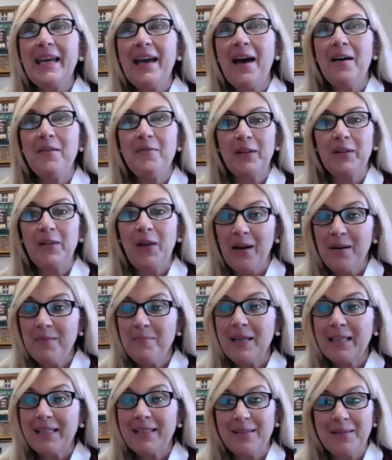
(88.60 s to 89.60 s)
have a lot of
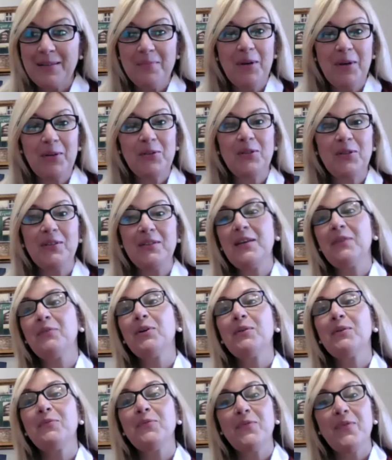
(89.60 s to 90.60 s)
mixed emotions. They
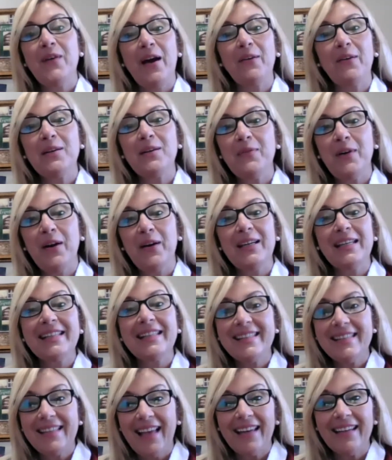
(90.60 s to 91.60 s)
were very, very
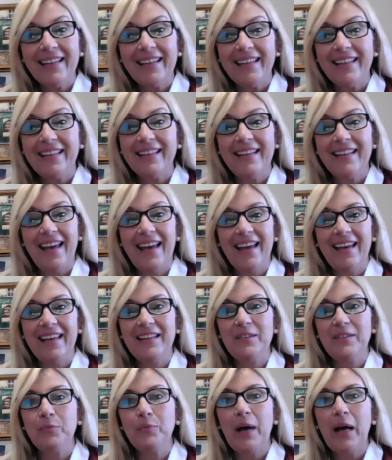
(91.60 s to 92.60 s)
excited
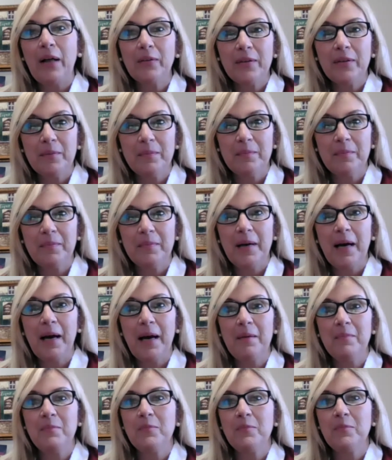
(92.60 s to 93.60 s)
and
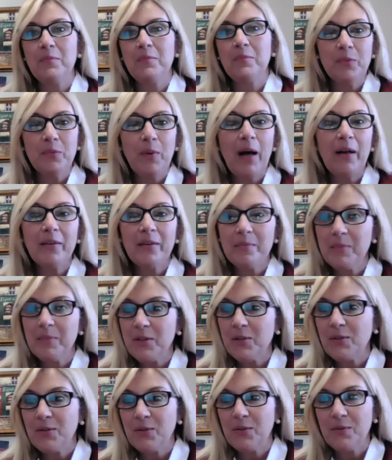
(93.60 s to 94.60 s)
ready to welcome the
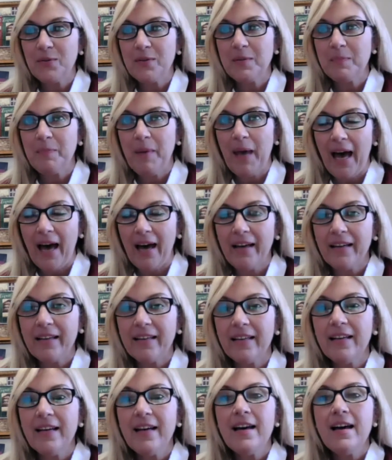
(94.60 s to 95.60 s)
students
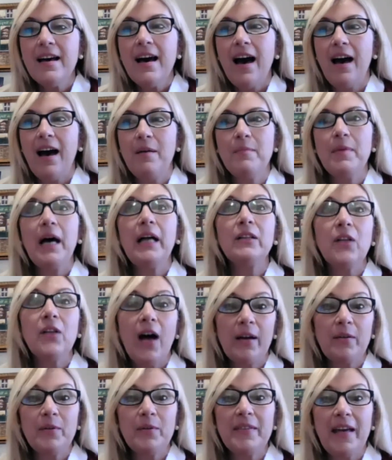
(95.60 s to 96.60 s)
back.
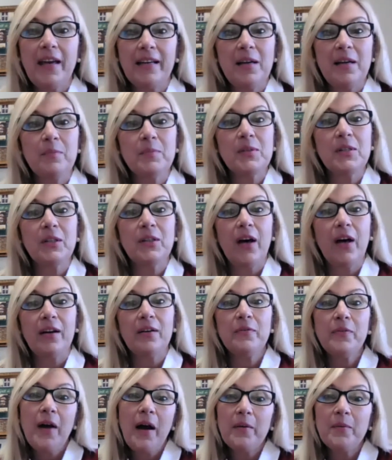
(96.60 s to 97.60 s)
Along with that comes a lot
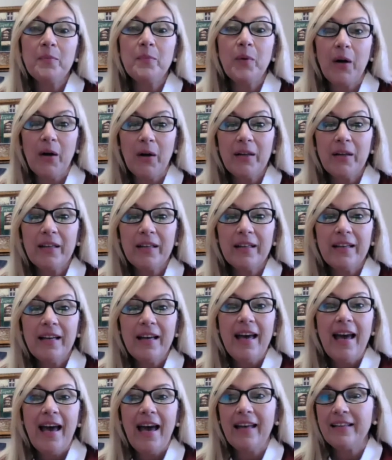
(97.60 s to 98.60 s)
of hard work
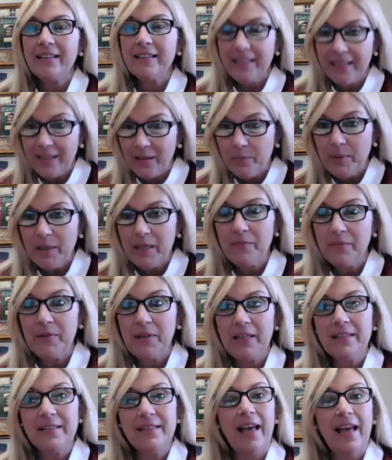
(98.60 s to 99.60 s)
and a little bit of
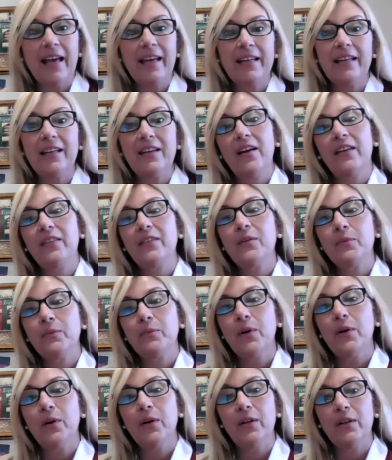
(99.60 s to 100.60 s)
anxiety on the
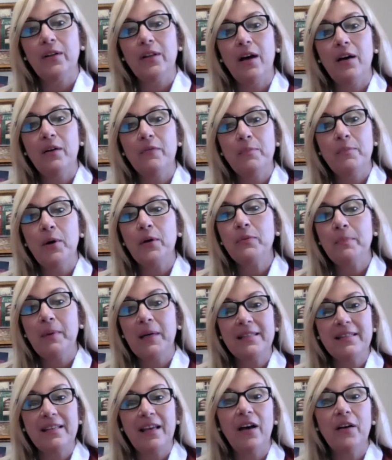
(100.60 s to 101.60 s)
role of both
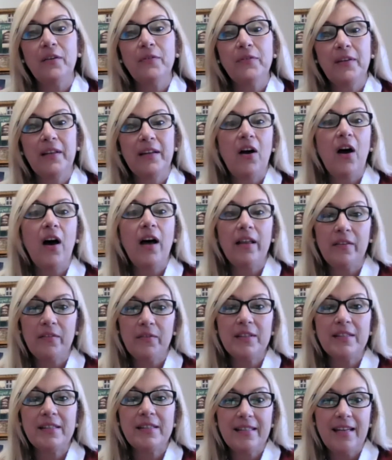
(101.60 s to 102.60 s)
myself and all of
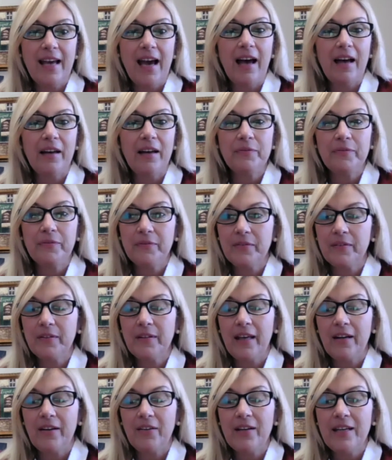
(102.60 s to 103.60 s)
the staff
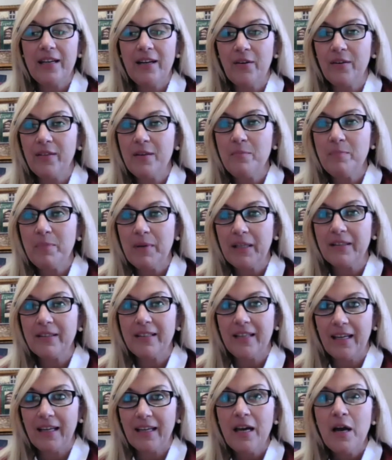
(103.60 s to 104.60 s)
that are here in the
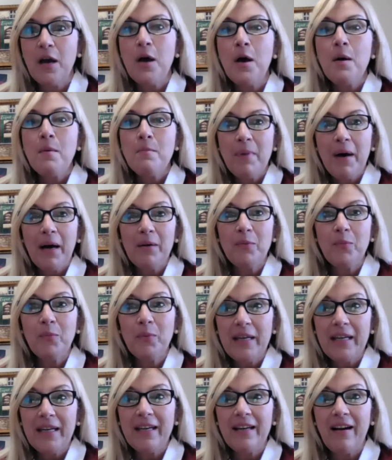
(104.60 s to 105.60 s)
building. But
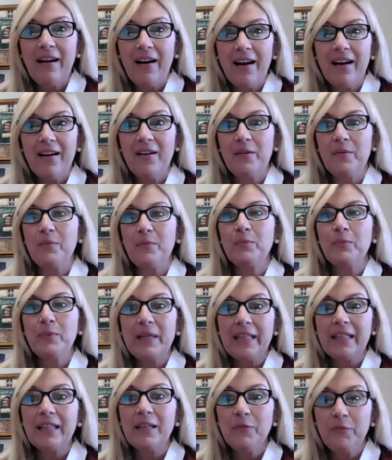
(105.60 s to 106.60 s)
we are
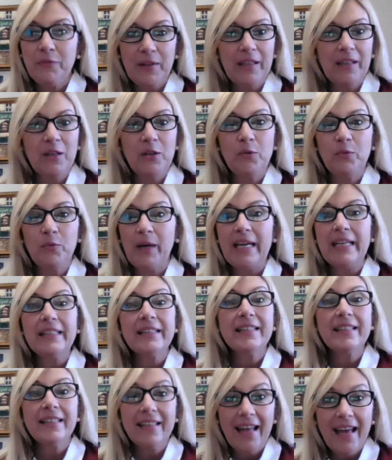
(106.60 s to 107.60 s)
really feeling great
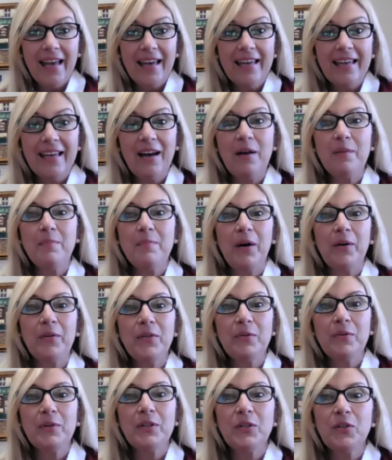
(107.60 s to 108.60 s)
today about
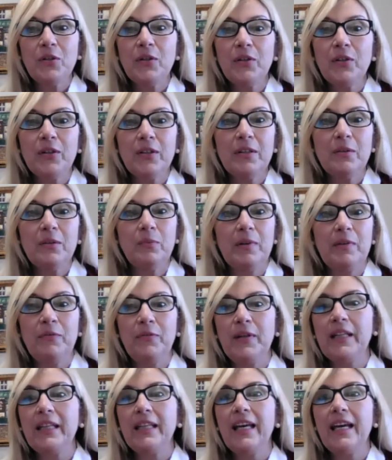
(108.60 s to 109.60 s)
the return. We
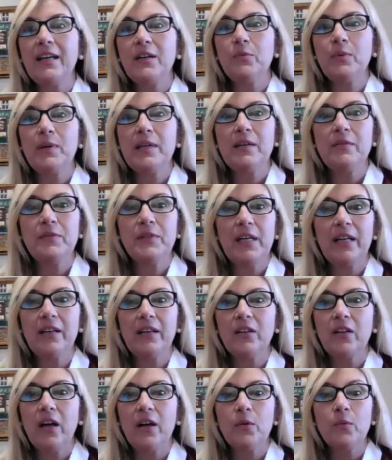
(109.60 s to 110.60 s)
feel like we've done
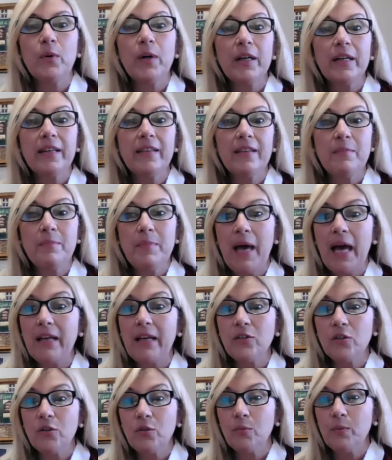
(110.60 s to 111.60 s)
a lot of work in the
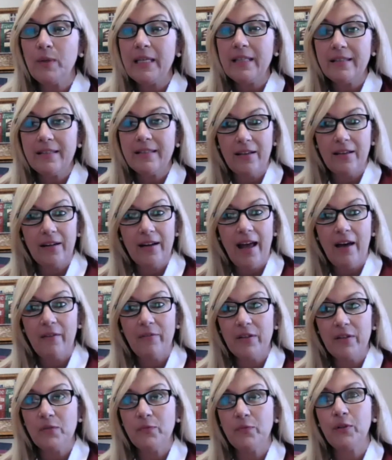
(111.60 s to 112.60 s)
past 2 weeks that have
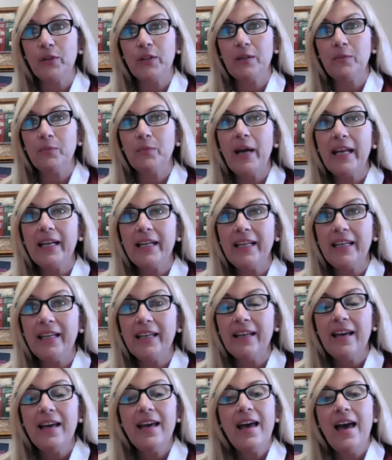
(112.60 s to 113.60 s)
us fully
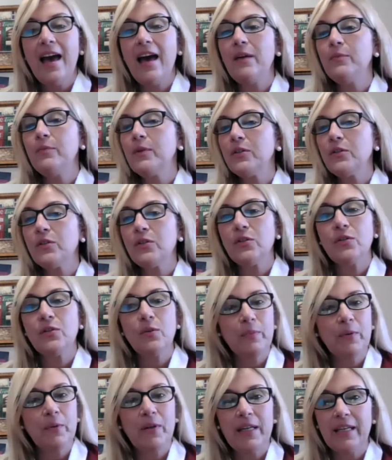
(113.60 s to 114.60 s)
ready, and we're
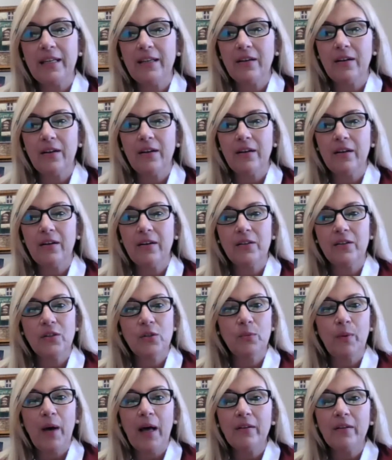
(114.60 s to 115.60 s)
super eager
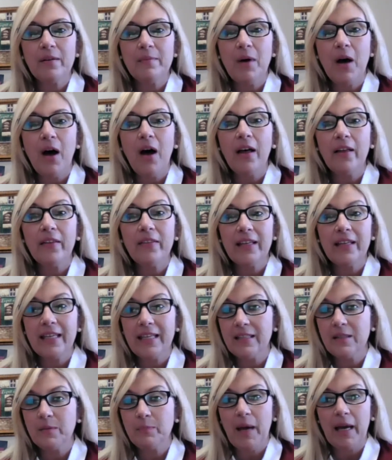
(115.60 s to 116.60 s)
to welcome all the
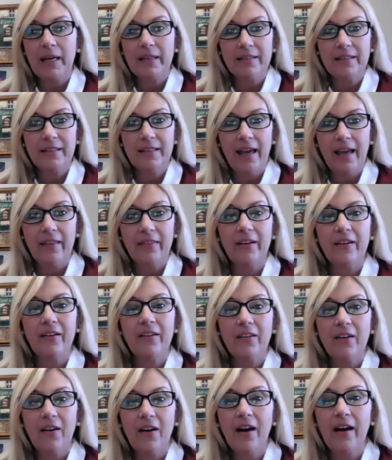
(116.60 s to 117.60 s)
kids back
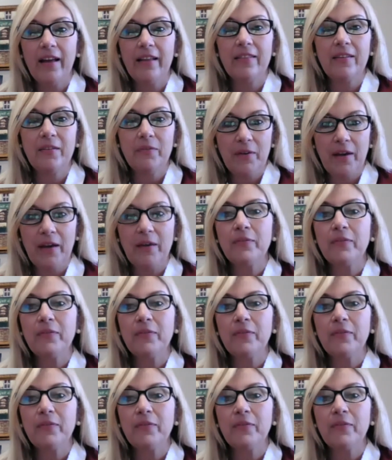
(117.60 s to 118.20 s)
together on the 5th.